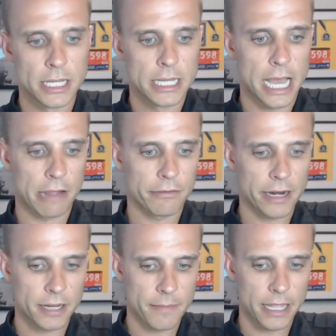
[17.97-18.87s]
I would
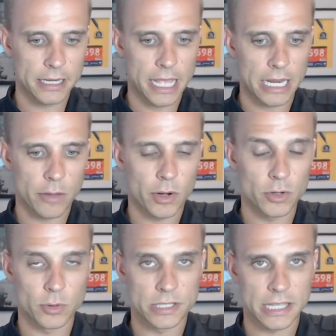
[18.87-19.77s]
recommend anyone
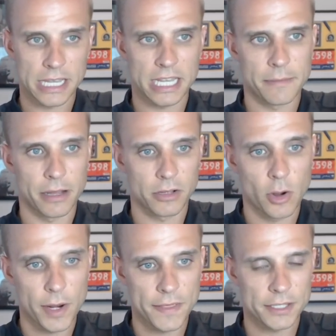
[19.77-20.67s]
who's thinking about
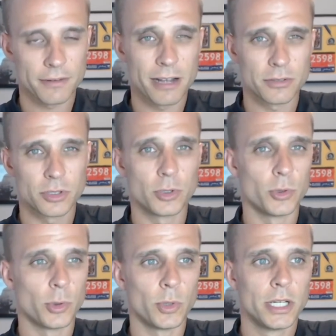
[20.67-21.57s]
going this route
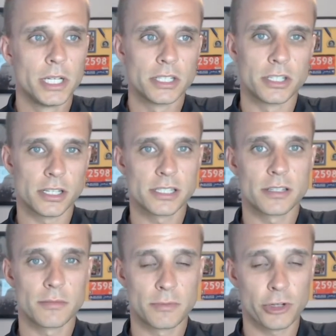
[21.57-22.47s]
to just
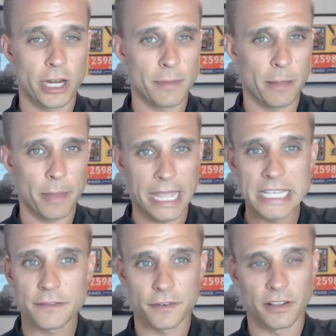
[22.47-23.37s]
train by
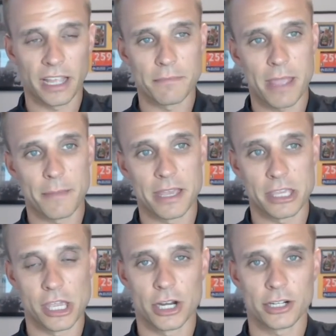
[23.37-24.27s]
pace for like maybe a
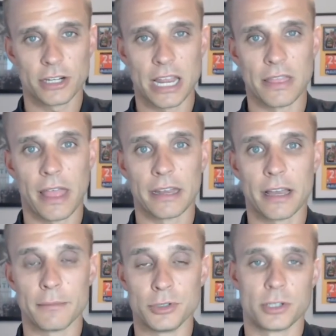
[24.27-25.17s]
year and then
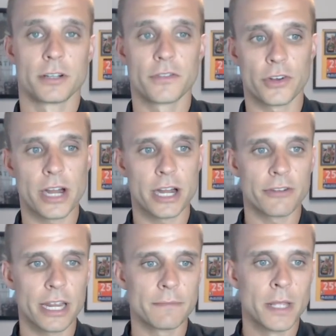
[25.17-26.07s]
observe their heart
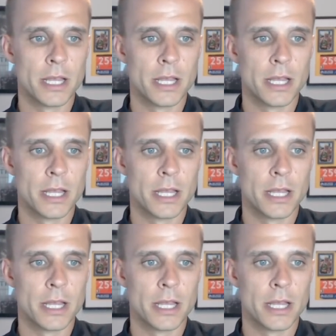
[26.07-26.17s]
rate.